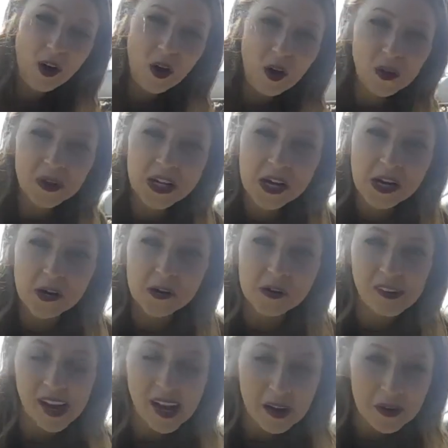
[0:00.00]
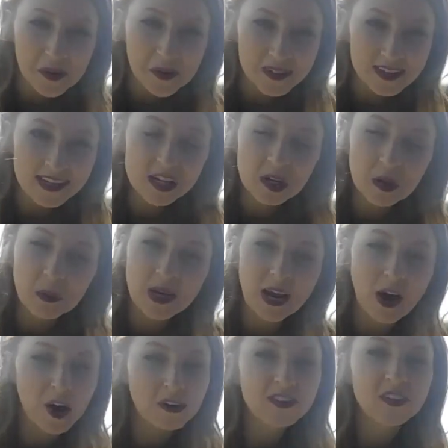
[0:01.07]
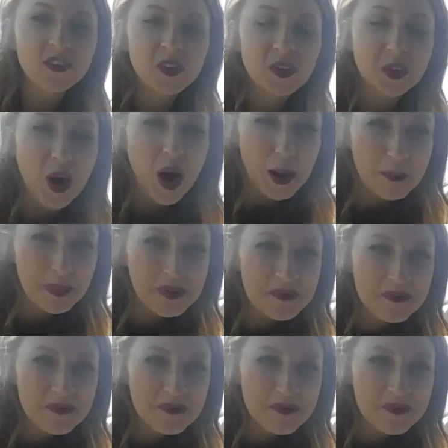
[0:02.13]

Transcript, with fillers: all year round until we harvest the crop.